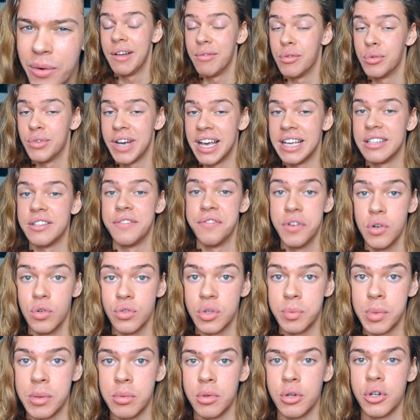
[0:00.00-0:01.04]
Everyone has a phone,
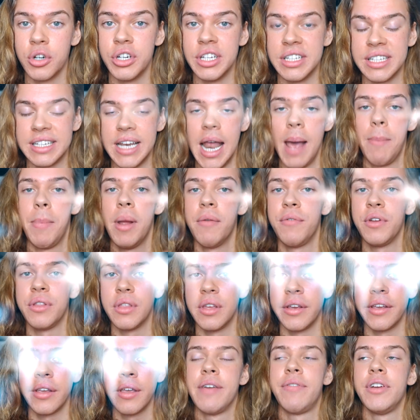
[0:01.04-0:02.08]
so people are going to snap everything. Wow.